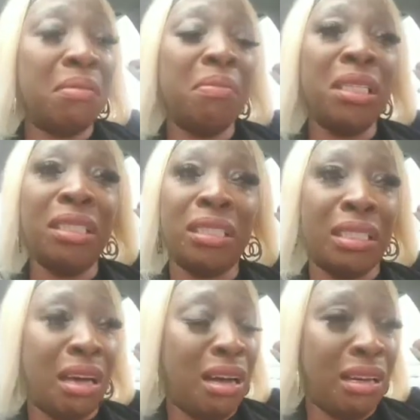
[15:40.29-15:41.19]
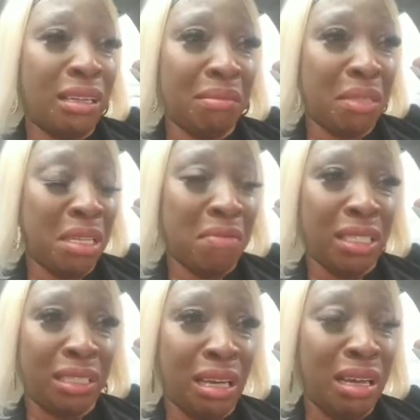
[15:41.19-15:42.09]
Me not talk. Me never
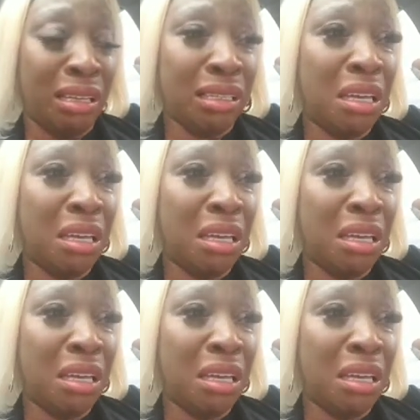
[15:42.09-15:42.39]
talk.